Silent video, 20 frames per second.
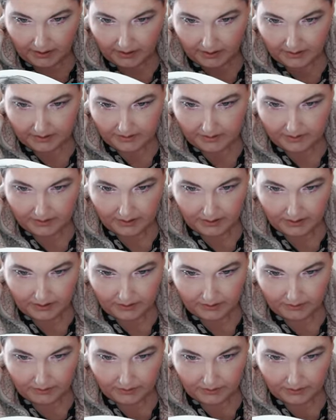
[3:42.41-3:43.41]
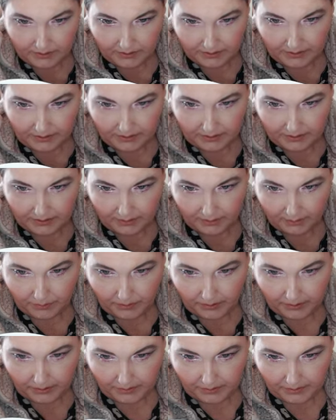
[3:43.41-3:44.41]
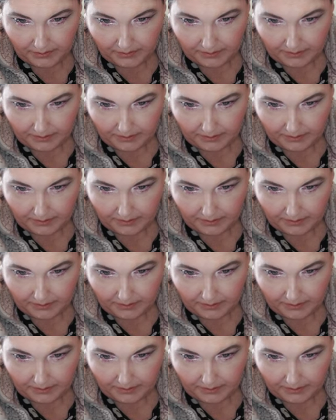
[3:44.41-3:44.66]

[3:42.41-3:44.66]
Styling your synthetic wigs,